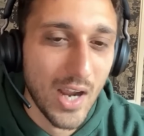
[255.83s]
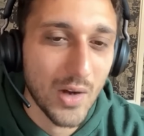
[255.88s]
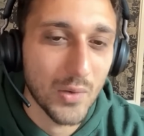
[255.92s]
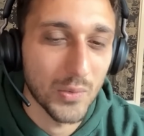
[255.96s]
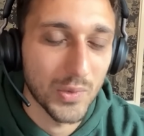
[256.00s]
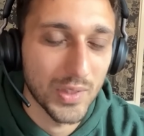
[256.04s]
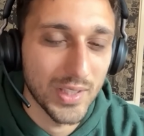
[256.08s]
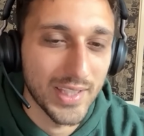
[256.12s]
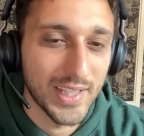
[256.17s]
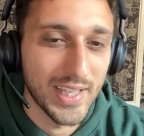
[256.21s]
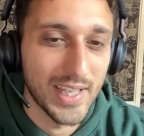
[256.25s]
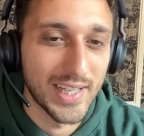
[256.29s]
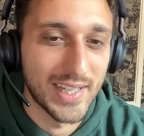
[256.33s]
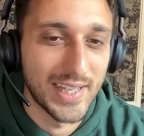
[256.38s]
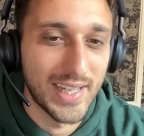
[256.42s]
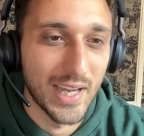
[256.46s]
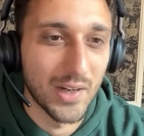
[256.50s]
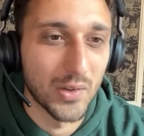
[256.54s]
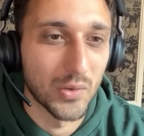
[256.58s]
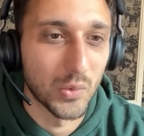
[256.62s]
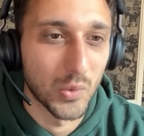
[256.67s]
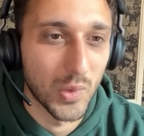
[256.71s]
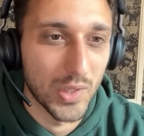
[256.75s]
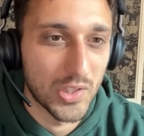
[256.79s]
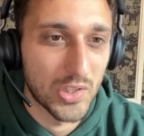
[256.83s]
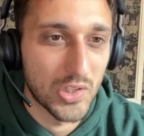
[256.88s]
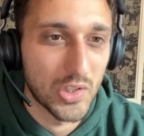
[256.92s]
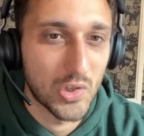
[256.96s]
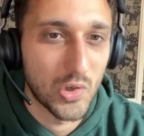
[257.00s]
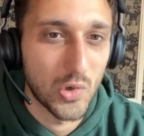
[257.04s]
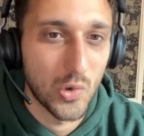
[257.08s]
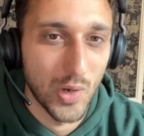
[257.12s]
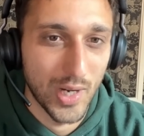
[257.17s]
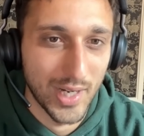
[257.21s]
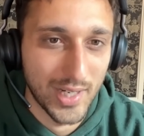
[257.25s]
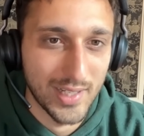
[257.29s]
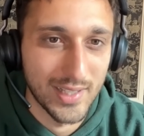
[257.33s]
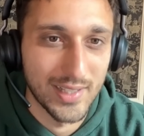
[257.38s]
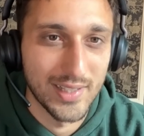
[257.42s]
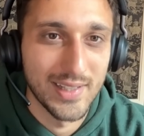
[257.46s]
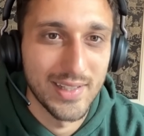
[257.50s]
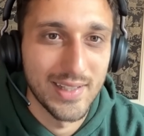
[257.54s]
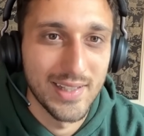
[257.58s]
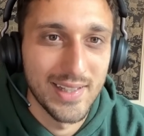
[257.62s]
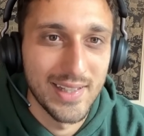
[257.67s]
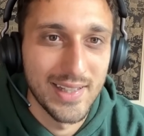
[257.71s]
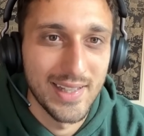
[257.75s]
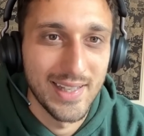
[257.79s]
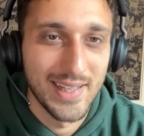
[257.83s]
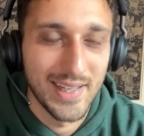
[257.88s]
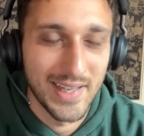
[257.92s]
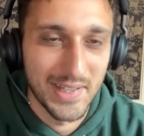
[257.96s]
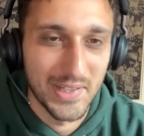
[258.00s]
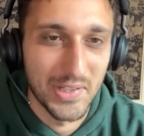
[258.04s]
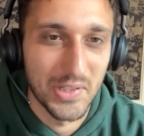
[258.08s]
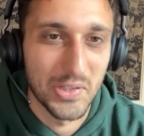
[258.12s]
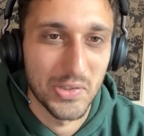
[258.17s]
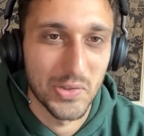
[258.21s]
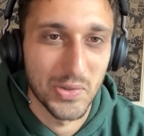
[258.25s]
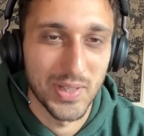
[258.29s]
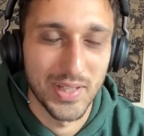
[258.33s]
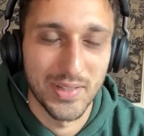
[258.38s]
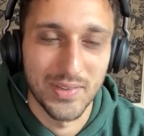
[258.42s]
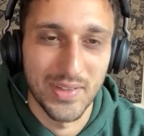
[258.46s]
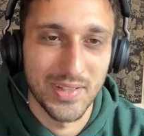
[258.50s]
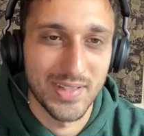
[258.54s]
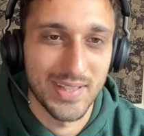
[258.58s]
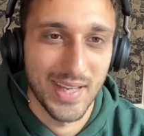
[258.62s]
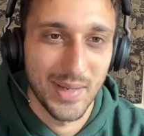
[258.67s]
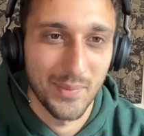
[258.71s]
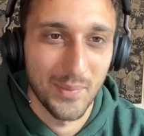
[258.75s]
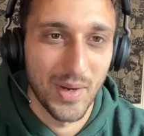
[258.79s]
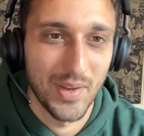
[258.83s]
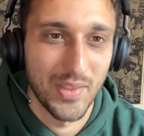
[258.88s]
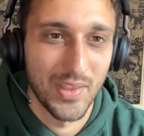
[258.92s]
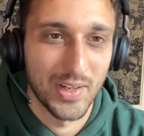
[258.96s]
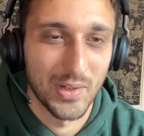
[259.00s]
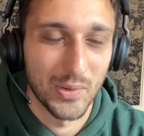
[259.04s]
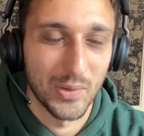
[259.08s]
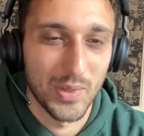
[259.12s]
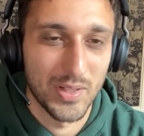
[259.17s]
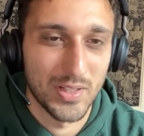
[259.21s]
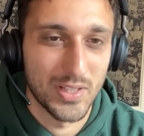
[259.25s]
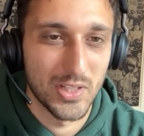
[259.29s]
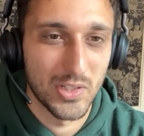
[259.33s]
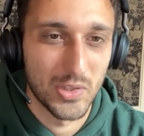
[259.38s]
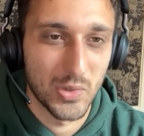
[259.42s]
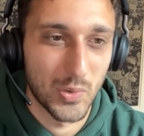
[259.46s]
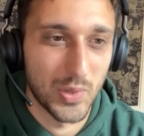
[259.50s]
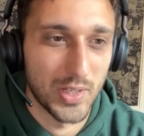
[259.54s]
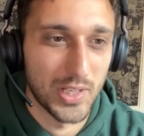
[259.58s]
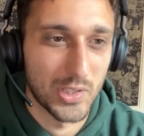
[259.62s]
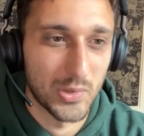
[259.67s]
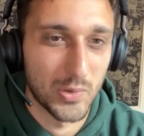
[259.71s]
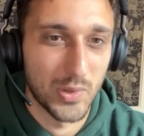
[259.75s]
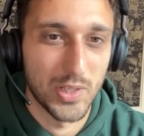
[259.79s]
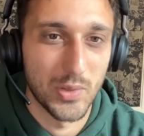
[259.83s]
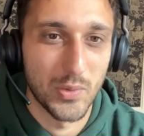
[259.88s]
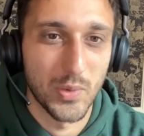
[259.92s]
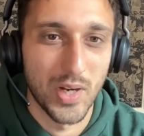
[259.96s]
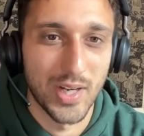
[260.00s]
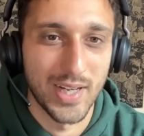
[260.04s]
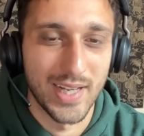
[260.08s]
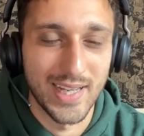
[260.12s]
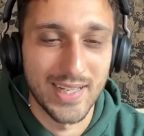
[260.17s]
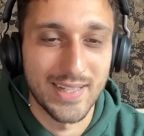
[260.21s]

really a get rich quick industry in the same way that it was in 2021.